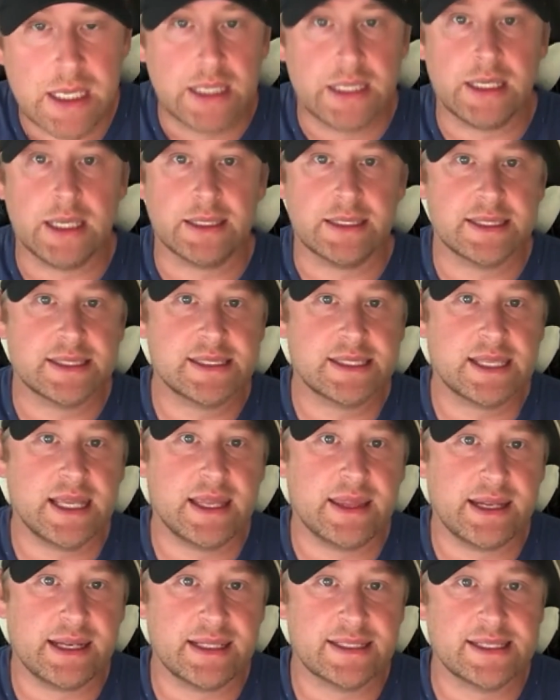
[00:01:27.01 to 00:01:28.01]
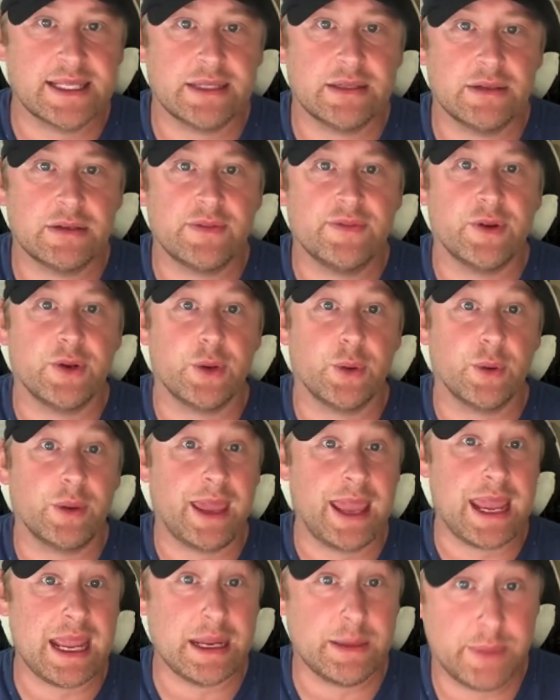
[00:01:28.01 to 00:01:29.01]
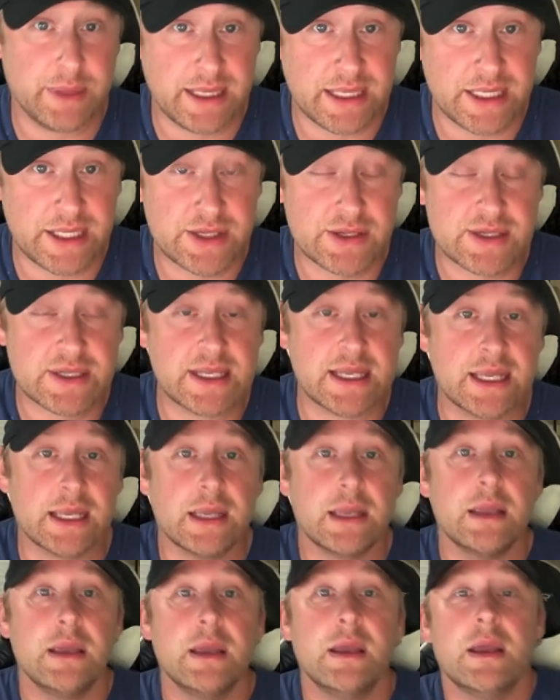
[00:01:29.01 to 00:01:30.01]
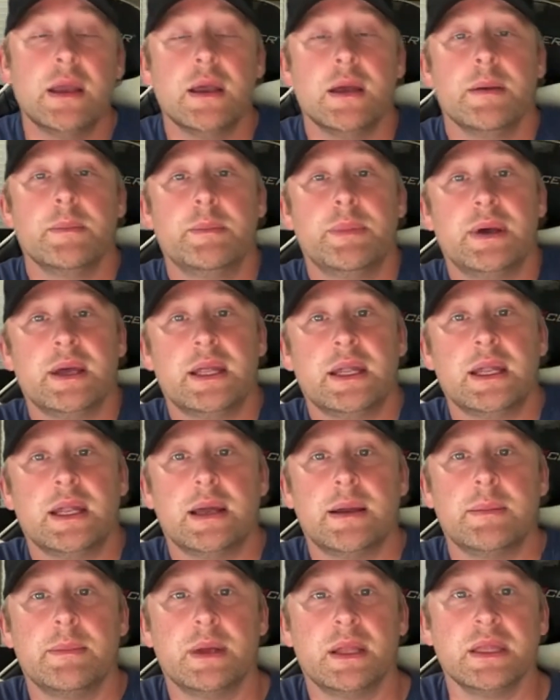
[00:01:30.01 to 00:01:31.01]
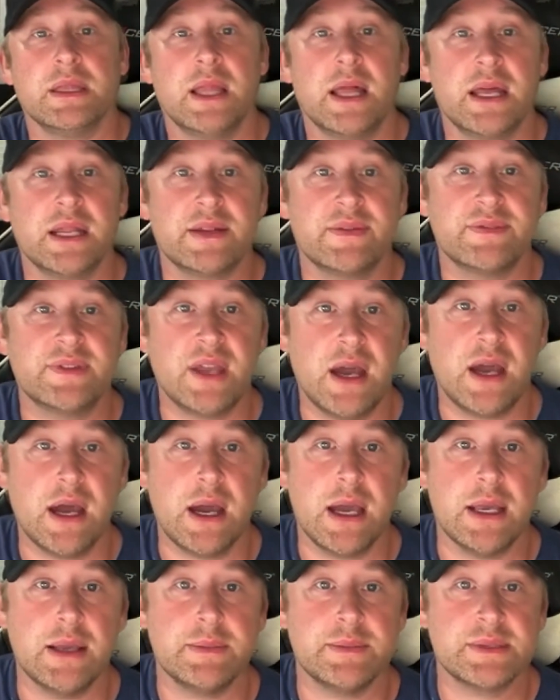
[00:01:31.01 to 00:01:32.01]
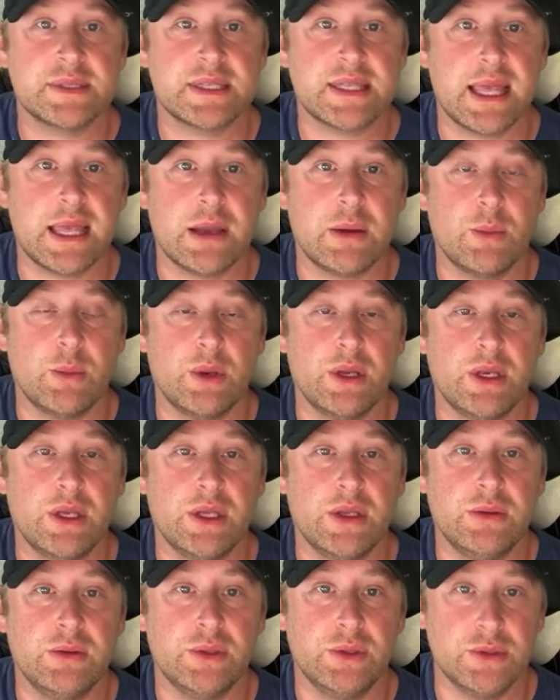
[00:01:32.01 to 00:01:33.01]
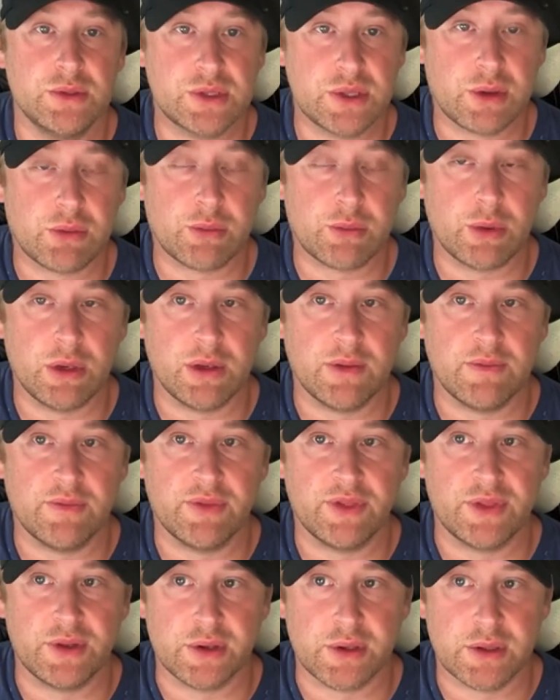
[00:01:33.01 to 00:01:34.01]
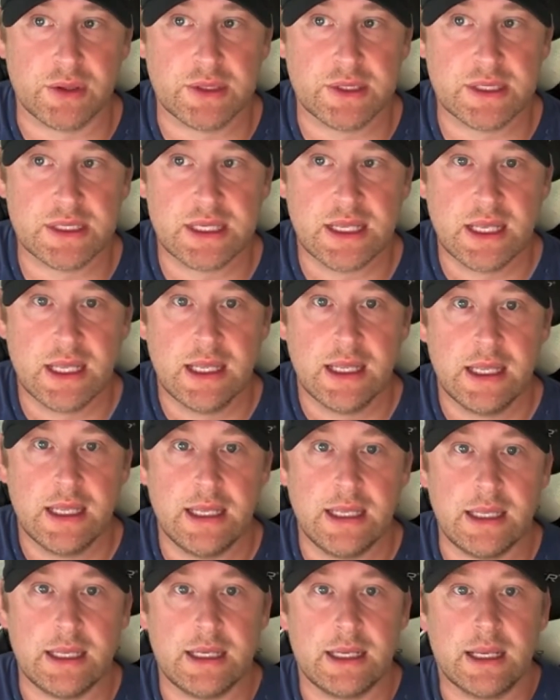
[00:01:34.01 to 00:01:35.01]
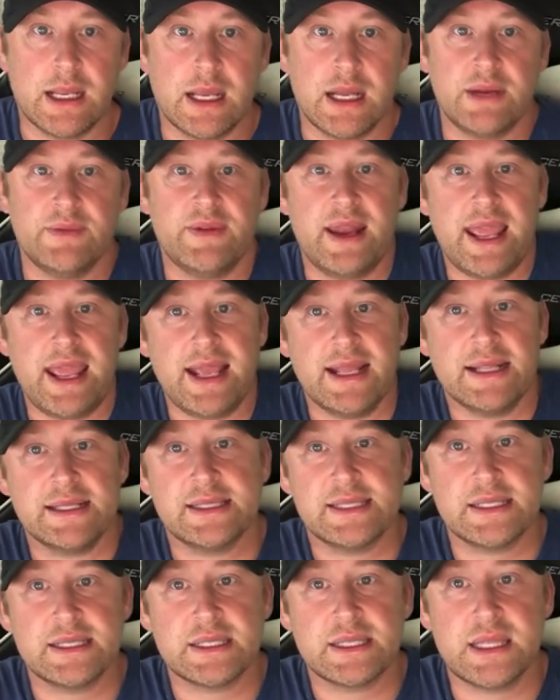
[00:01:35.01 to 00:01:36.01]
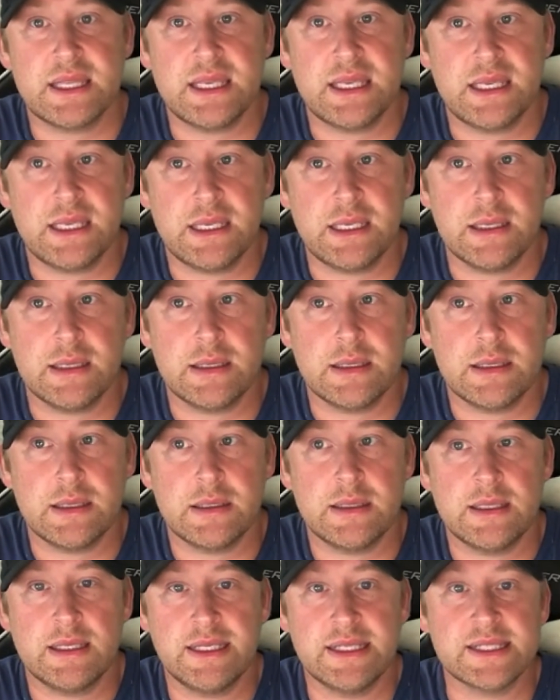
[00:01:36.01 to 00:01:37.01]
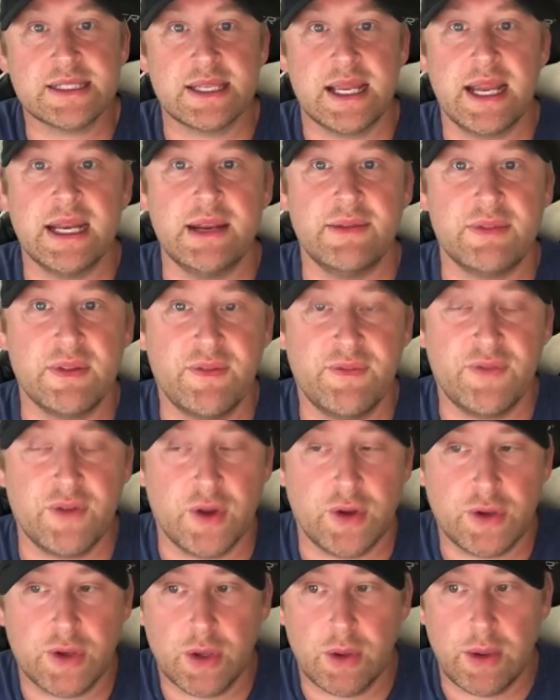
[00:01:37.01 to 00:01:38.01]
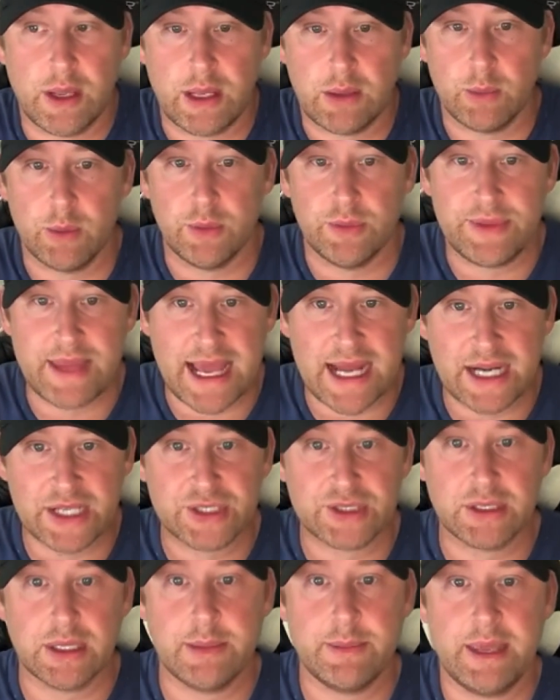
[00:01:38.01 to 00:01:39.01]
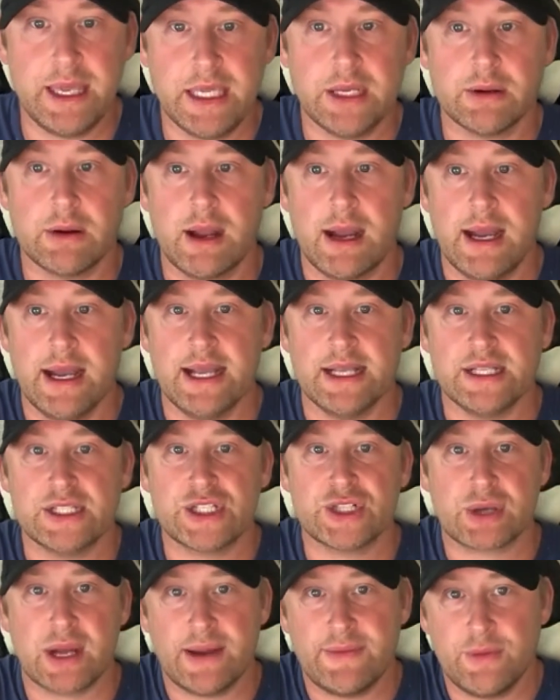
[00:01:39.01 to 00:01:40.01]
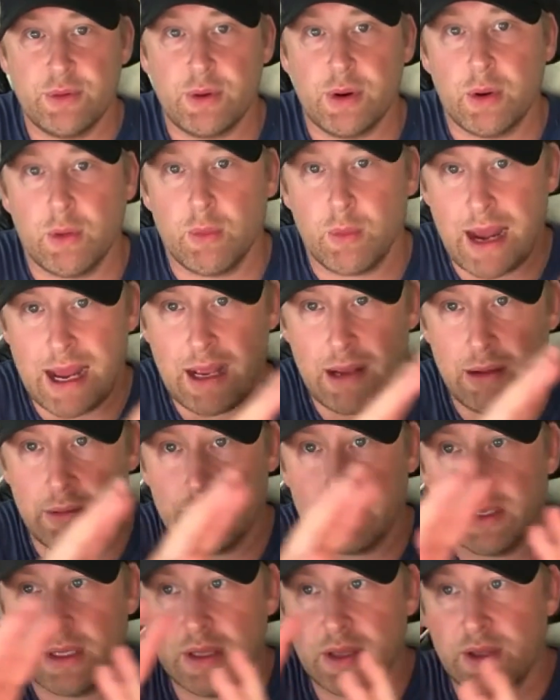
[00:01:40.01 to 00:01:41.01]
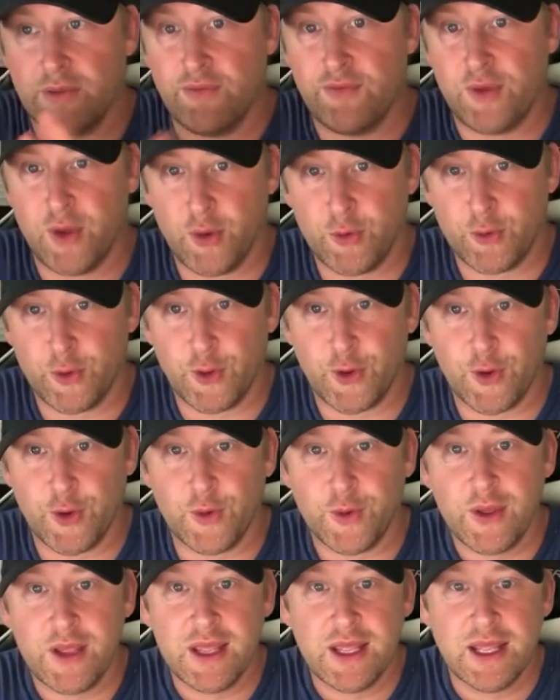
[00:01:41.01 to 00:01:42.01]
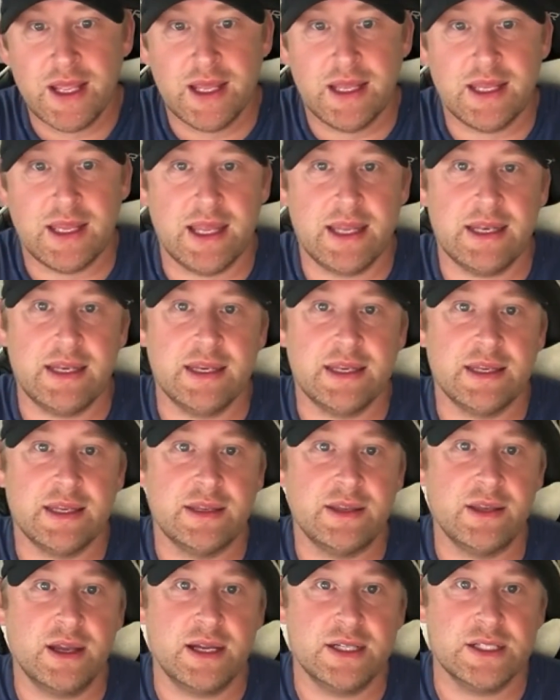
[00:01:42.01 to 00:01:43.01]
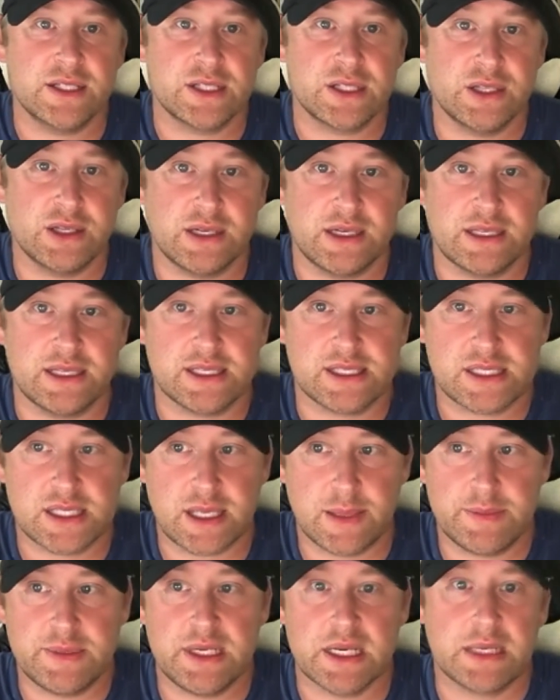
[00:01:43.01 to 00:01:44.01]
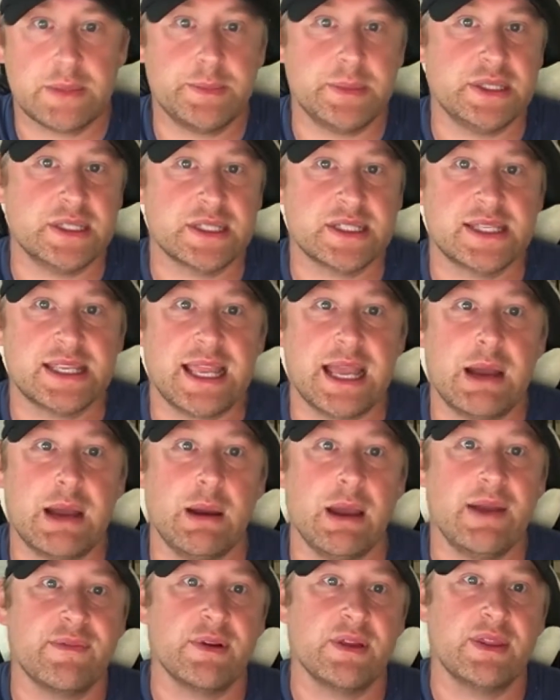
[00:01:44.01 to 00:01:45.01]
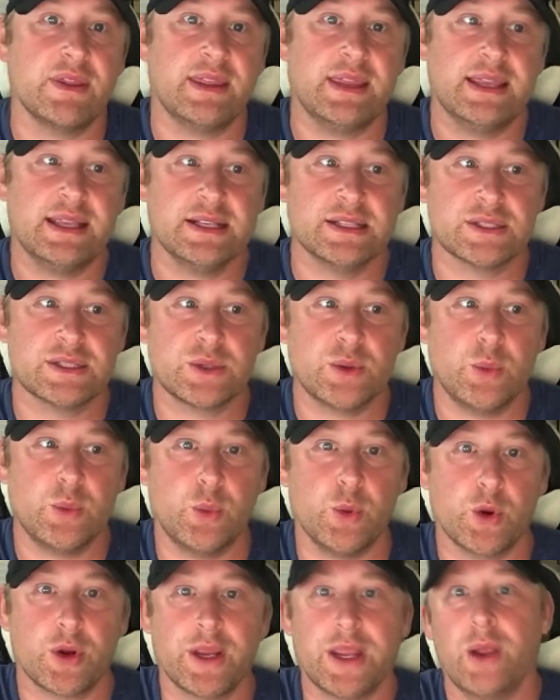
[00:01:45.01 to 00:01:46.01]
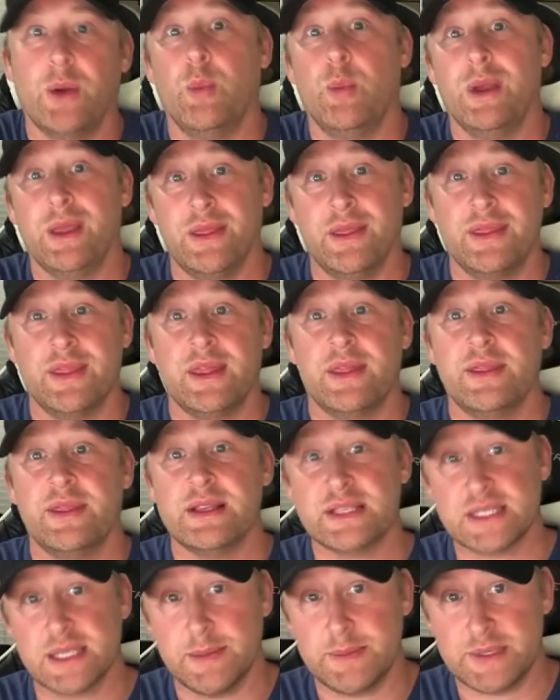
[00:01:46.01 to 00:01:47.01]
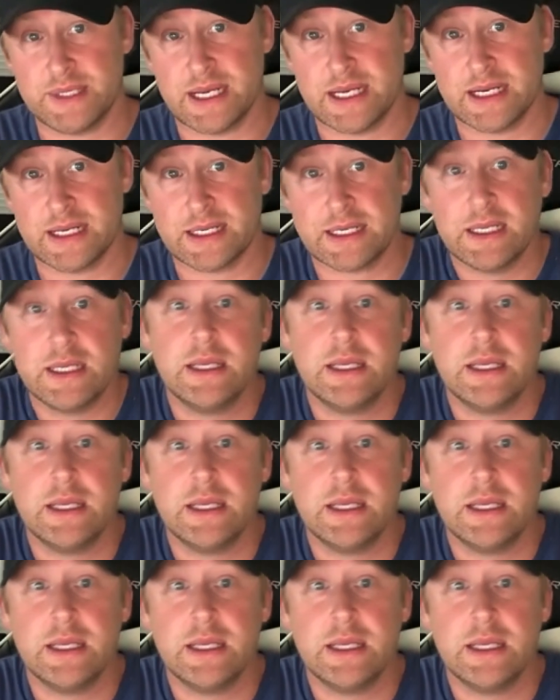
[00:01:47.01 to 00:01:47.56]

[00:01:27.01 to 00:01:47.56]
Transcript: Not to say that a centered photo can't be interesting, but a lot of times that when you use the rule of thirds, it kind of enhances the design of the photo and will naturally make your eyes travel around the photo and not just look at the subject, but just see how everything is working with the subject.